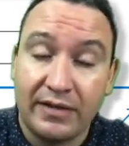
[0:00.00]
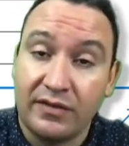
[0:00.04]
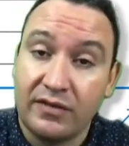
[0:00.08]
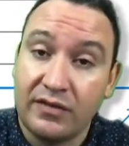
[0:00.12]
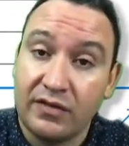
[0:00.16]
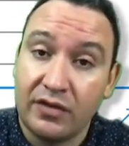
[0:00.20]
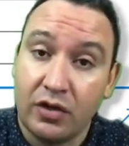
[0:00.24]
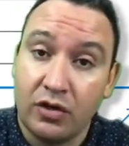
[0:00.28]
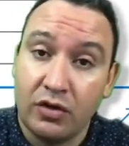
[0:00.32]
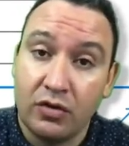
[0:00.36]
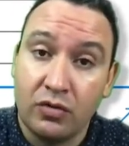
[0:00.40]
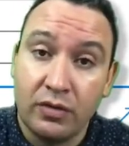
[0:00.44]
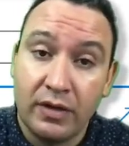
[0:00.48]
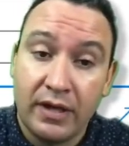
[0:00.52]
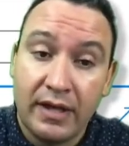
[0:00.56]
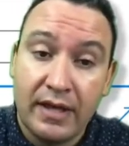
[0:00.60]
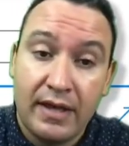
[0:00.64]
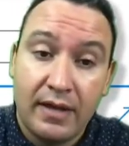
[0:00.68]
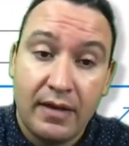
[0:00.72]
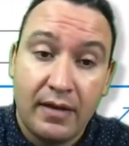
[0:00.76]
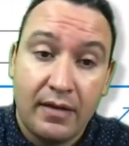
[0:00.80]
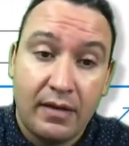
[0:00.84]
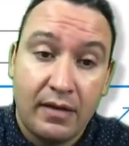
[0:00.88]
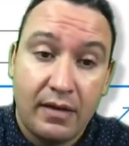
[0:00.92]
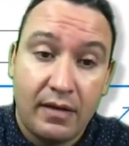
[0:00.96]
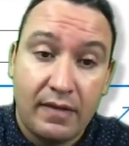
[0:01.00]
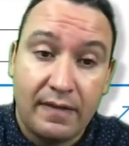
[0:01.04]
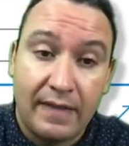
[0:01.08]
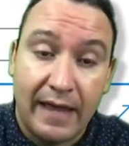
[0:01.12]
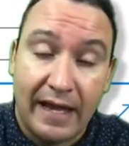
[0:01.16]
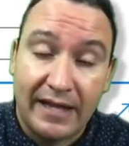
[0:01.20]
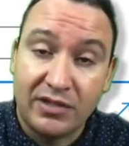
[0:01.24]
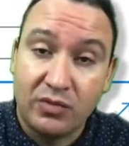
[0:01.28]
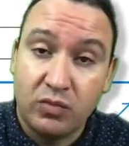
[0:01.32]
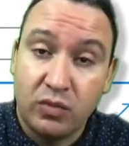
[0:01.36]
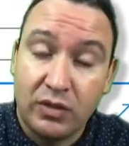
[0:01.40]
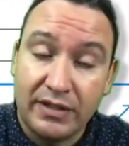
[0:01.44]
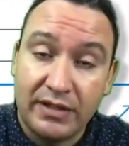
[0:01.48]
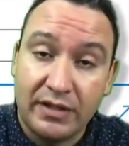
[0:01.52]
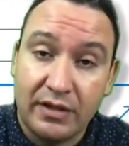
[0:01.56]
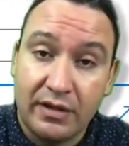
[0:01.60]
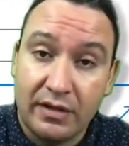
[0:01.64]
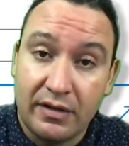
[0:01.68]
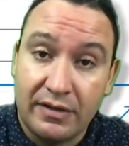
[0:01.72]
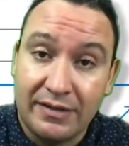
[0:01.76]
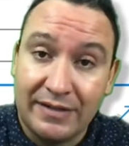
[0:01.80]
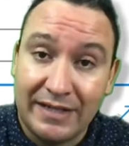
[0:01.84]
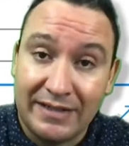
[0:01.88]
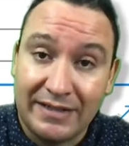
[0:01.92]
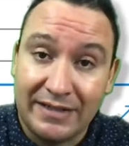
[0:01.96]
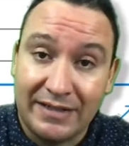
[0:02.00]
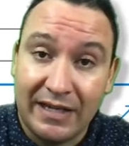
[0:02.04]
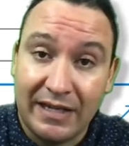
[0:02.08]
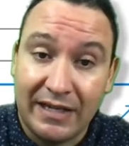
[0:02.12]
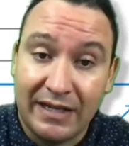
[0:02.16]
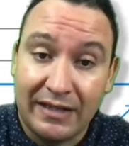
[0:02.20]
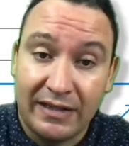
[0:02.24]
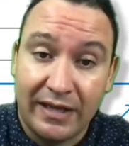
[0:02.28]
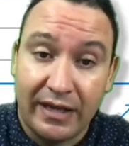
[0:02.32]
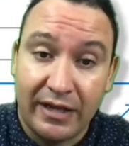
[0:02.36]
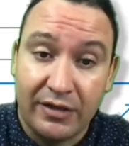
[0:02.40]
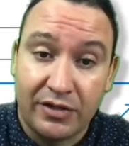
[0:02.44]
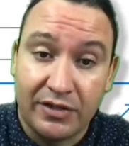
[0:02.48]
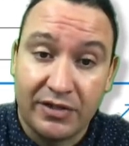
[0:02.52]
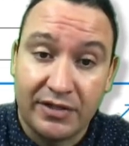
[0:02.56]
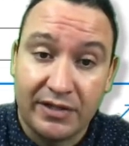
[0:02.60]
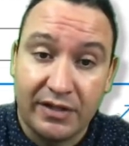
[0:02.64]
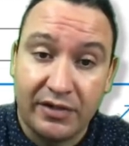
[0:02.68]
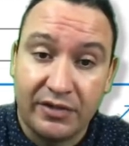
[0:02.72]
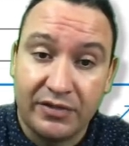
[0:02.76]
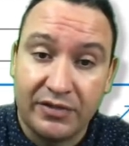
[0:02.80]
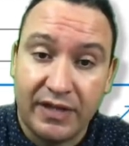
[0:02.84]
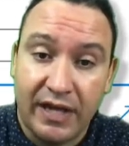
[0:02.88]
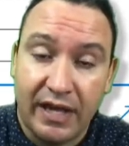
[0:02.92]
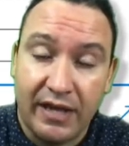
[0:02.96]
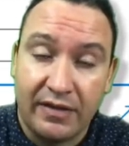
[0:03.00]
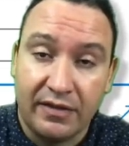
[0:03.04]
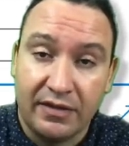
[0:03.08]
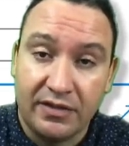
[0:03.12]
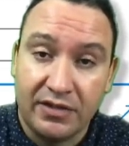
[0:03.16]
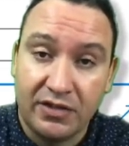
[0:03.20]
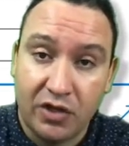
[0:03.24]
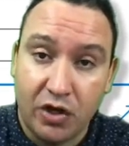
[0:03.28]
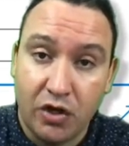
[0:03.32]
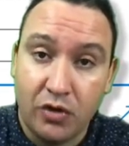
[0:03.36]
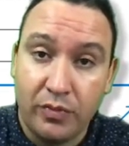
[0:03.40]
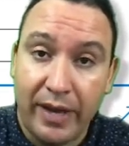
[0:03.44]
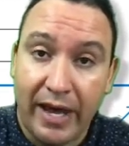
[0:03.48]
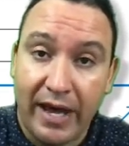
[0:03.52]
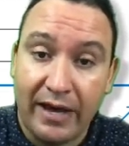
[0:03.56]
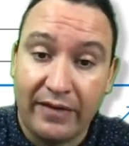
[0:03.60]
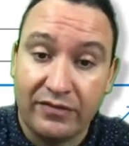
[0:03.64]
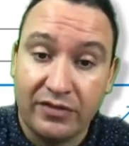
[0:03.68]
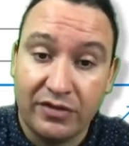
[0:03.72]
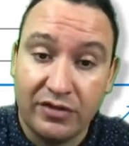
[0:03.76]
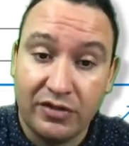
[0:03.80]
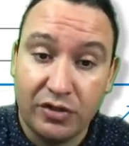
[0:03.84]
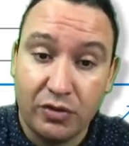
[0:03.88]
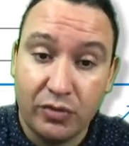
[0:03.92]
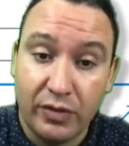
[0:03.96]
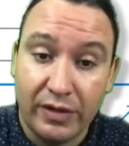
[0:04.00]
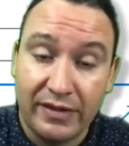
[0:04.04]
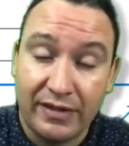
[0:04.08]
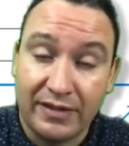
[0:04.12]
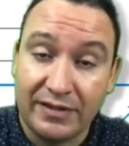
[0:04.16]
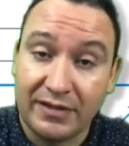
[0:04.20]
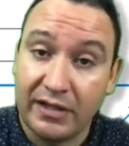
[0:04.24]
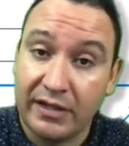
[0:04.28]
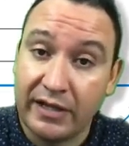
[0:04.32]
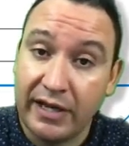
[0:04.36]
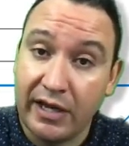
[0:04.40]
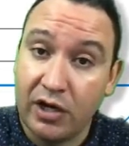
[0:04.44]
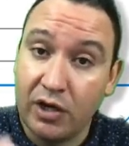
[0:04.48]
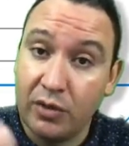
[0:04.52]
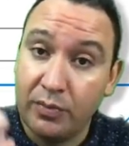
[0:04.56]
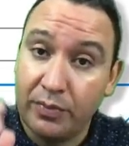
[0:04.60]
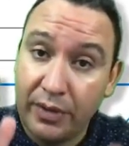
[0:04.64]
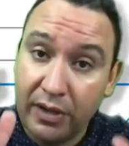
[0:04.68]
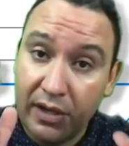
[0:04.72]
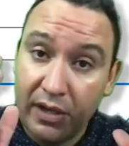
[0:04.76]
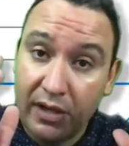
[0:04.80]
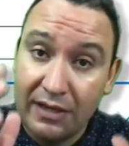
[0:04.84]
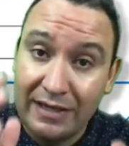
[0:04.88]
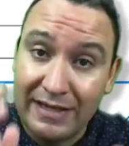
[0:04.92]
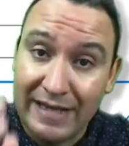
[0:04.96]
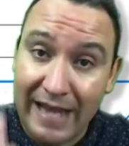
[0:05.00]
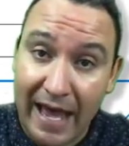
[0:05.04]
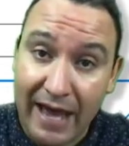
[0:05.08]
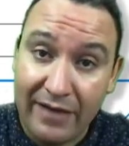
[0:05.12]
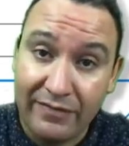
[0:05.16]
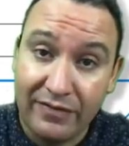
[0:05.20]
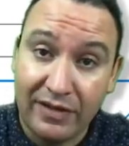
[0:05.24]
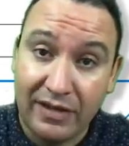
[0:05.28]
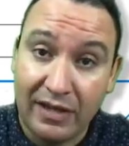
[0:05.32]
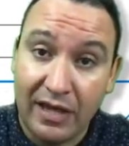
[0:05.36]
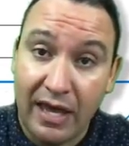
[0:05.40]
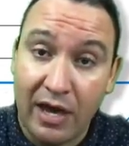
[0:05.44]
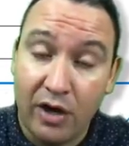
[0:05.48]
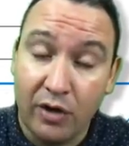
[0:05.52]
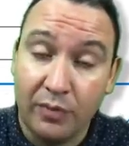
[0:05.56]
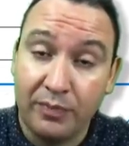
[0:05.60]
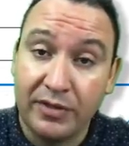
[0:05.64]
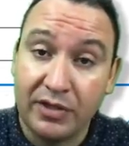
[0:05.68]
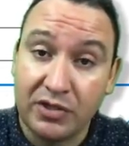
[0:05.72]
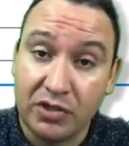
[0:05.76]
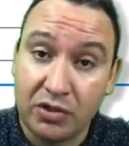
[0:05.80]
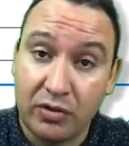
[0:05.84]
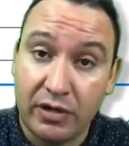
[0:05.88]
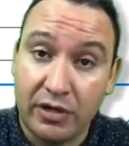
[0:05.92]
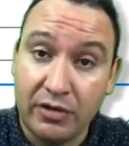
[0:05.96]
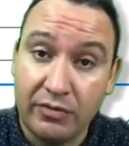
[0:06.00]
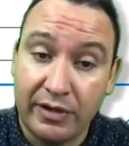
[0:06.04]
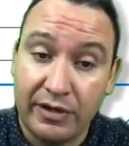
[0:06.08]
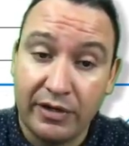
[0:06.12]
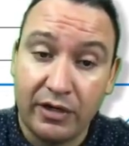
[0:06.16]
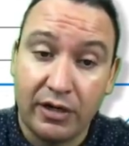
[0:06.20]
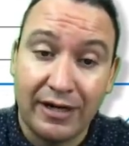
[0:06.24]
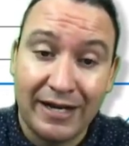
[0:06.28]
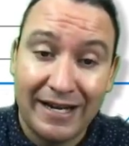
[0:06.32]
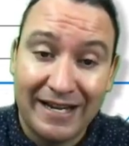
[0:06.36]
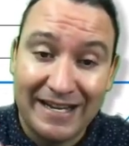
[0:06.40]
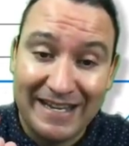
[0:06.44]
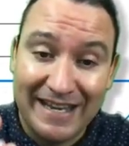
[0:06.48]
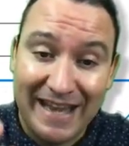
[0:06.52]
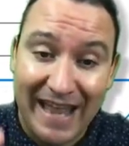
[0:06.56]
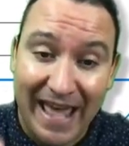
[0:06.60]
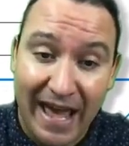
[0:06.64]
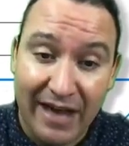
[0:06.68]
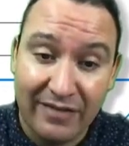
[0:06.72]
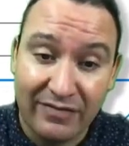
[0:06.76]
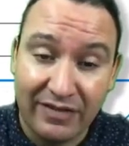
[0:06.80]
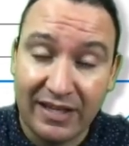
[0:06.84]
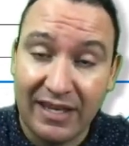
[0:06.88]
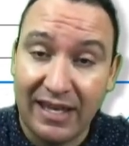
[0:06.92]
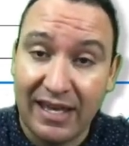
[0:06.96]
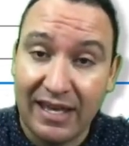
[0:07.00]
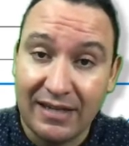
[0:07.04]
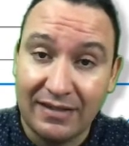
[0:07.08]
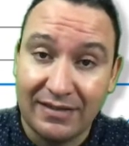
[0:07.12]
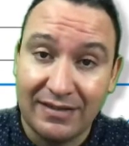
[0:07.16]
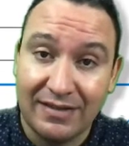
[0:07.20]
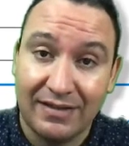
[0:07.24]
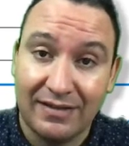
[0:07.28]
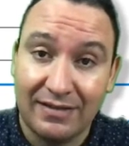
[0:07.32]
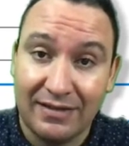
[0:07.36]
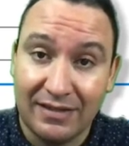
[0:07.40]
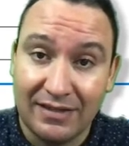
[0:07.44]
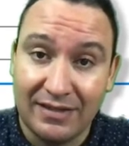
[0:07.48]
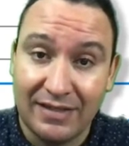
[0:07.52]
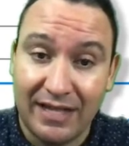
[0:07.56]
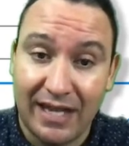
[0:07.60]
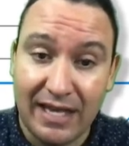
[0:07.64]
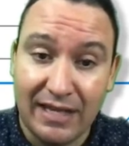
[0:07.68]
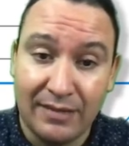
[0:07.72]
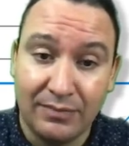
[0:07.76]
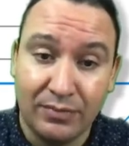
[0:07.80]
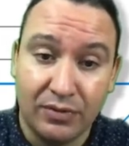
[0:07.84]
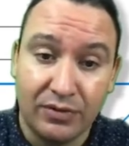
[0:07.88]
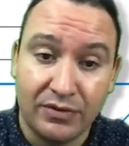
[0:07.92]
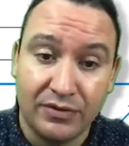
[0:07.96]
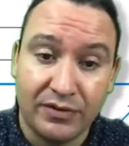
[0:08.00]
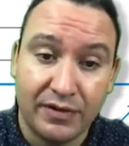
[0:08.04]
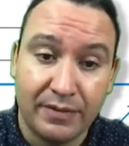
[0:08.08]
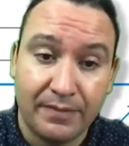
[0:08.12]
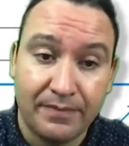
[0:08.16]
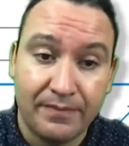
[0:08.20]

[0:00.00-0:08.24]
So that's what designating the header cells and the scope have to do with. It's going to help the screen reader navigate the tables.